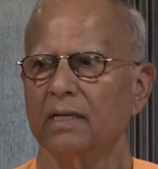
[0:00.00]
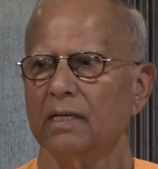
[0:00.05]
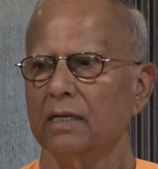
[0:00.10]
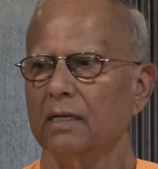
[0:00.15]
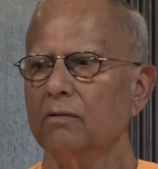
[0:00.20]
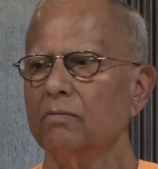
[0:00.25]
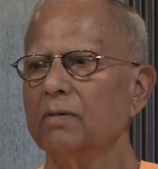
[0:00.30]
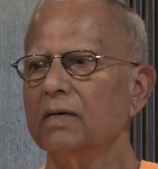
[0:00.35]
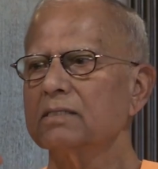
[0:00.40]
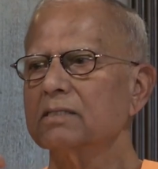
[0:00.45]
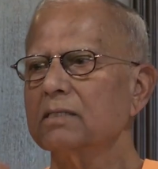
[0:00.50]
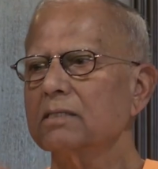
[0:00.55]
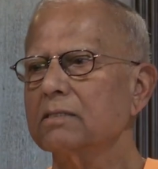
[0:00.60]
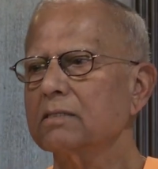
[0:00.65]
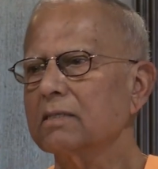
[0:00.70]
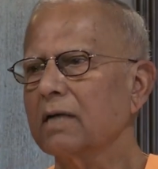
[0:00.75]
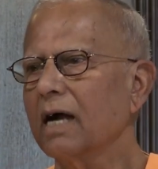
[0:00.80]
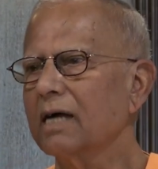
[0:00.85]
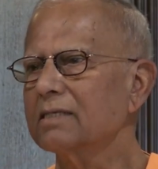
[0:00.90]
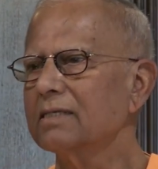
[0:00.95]
You must
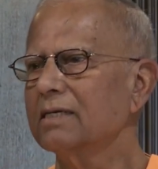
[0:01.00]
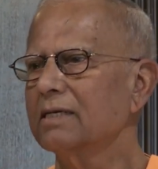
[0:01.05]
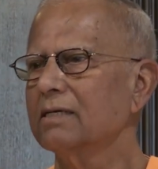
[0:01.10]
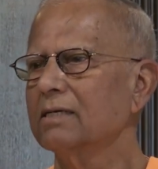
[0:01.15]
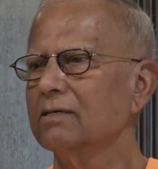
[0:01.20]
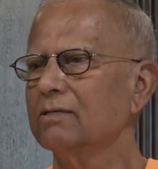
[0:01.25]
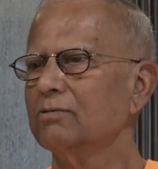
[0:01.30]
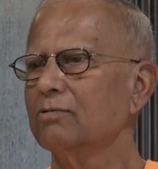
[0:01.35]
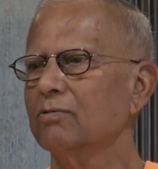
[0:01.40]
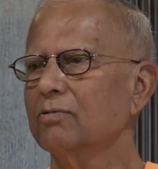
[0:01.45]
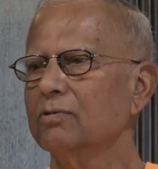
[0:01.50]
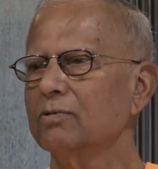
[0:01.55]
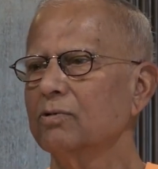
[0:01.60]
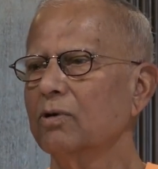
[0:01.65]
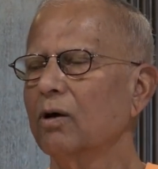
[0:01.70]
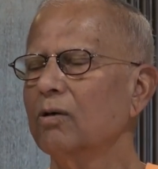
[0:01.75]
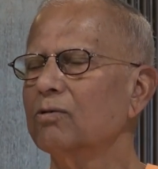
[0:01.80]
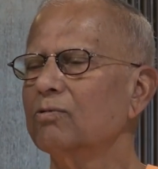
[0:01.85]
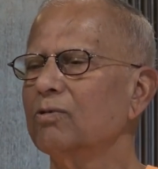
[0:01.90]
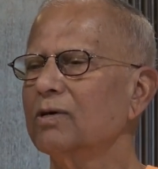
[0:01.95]
study, you
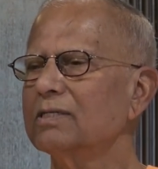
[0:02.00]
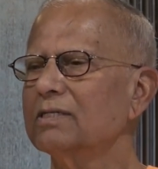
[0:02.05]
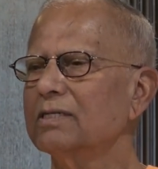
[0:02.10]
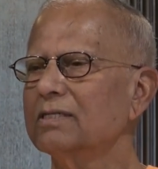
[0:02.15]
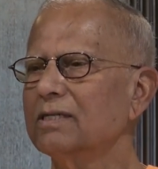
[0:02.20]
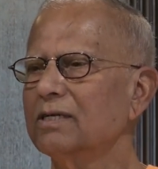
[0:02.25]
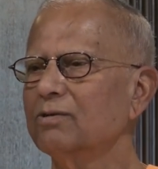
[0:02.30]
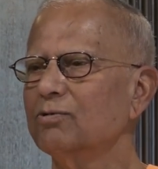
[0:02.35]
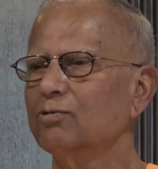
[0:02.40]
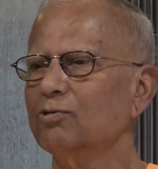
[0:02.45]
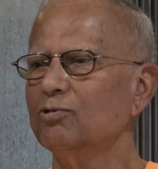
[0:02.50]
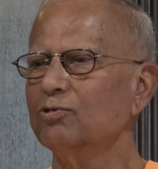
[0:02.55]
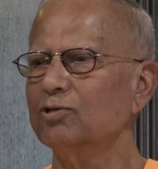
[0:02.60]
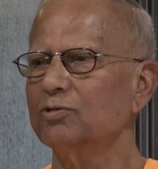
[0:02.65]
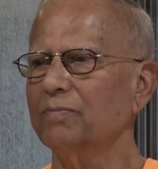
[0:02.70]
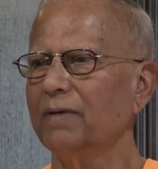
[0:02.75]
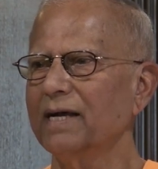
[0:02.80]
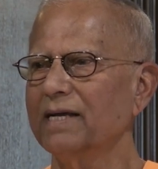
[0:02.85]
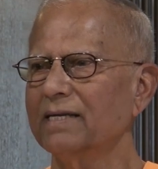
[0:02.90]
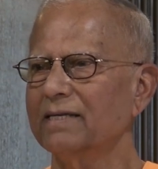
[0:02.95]
know what is in
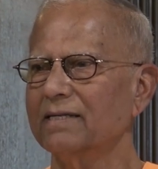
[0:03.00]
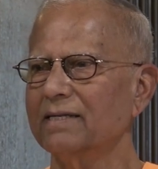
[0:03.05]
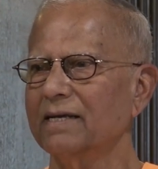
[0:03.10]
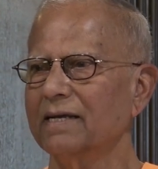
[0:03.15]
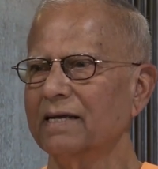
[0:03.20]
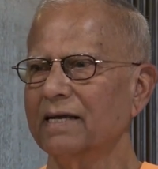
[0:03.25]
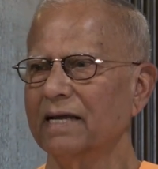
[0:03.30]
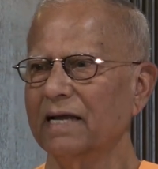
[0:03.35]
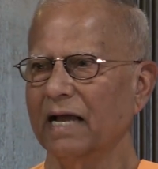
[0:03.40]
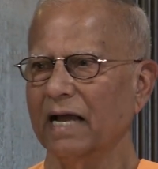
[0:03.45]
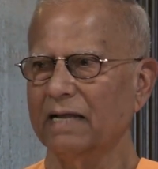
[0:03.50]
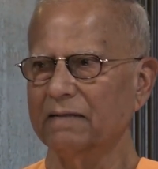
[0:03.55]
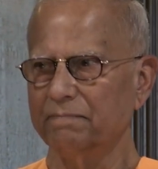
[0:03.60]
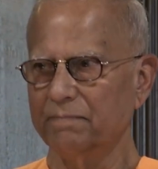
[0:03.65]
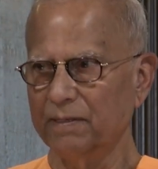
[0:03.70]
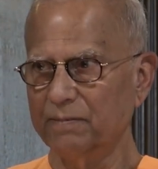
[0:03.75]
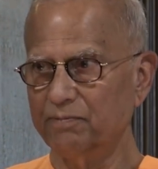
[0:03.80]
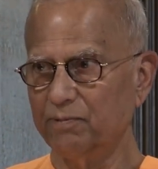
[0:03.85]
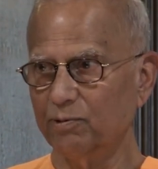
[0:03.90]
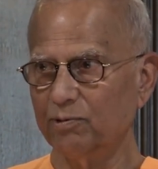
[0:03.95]
Guru's mind. And
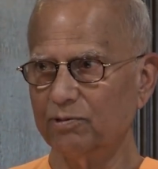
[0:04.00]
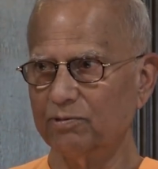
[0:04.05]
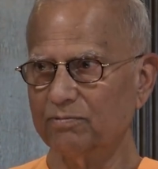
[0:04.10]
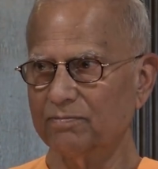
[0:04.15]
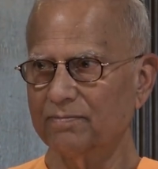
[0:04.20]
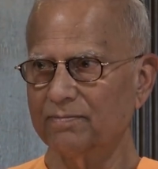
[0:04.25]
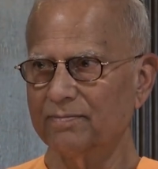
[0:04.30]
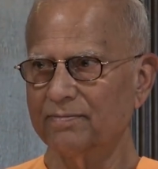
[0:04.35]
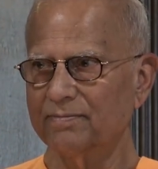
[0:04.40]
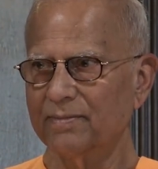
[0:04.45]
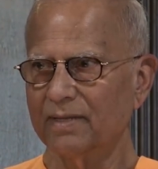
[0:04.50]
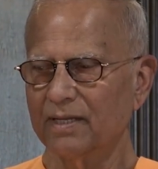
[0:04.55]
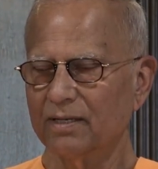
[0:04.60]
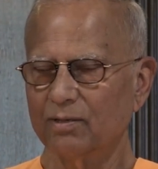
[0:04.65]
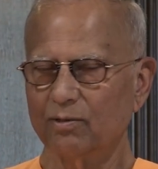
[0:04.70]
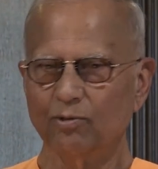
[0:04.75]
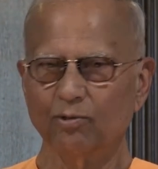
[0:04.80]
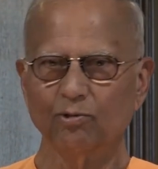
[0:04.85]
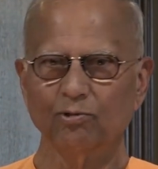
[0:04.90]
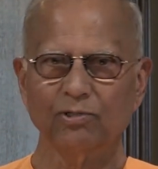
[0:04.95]
before
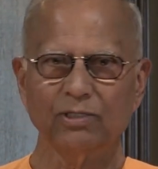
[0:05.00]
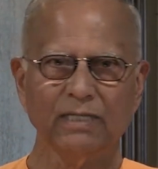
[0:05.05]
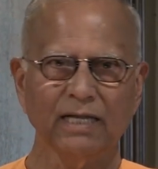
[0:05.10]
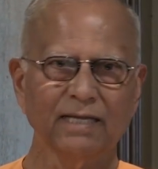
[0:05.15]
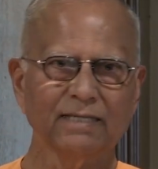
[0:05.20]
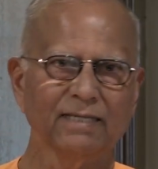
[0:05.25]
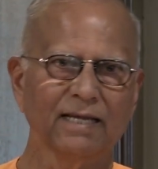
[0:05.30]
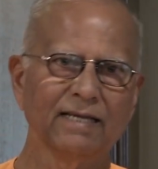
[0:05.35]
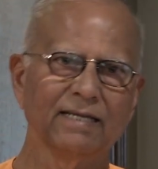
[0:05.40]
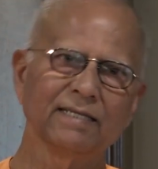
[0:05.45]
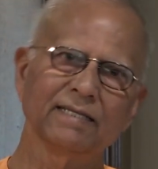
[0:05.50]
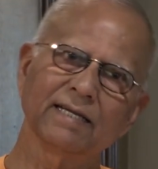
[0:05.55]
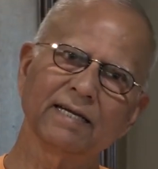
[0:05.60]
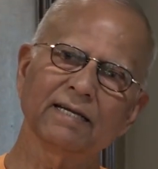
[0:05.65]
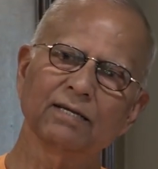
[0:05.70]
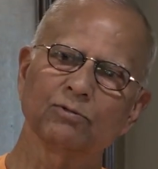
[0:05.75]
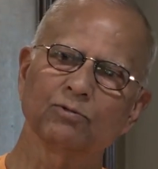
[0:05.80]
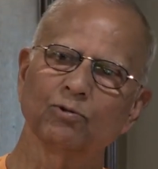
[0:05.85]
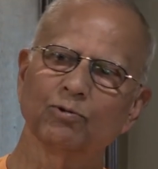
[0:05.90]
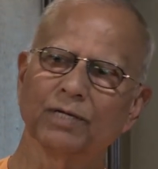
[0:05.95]
Guru says
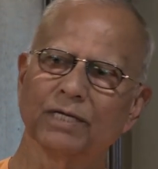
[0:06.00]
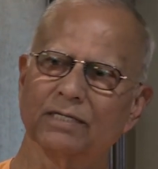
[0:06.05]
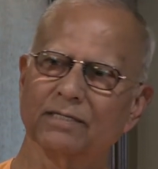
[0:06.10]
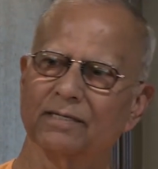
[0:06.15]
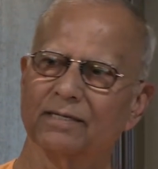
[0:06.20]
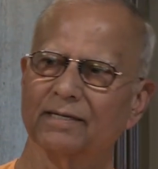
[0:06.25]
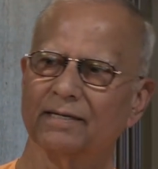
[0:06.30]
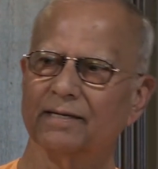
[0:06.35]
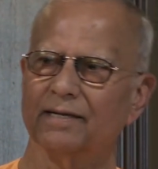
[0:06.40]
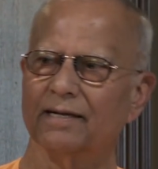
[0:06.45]
anything, do it.